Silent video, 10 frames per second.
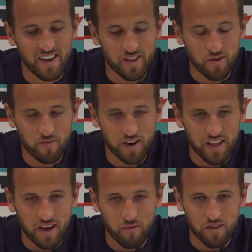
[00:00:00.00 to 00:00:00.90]
Don't forget
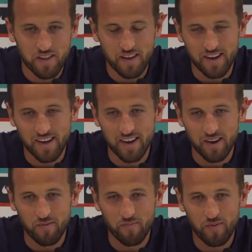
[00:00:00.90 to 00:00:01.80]
that one.
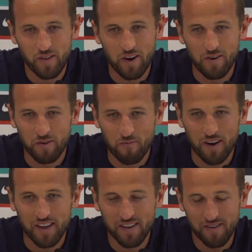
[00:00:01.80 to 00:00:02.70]
It was a
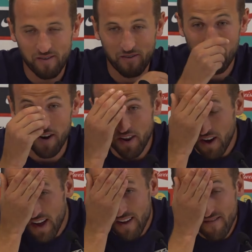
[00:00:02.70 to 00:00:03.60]
great
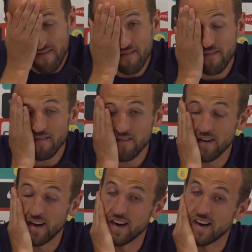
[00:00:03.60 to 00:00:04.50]
night
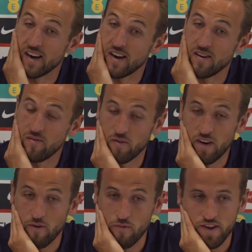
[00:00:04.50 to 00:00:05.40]
with
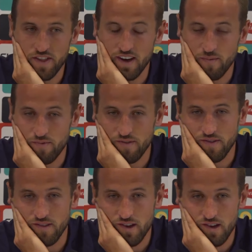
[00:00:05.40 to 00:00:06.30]
Harry Redknapp, and
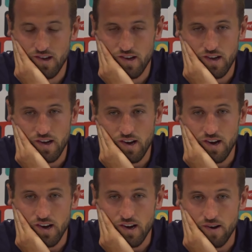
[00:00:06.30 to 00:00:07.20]

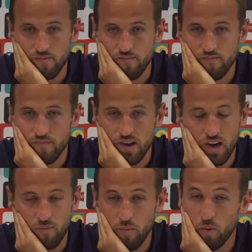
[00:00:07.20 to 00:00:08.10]
I
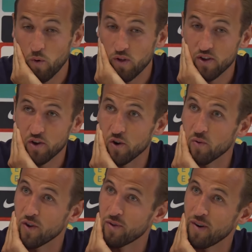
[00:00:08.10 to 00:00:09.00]
can't remember what the score
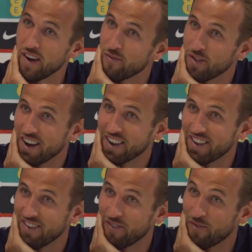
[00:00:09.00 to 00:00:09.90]
was, but it was nice.
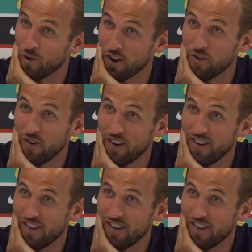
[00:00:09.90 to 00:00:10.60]
4-0? Well,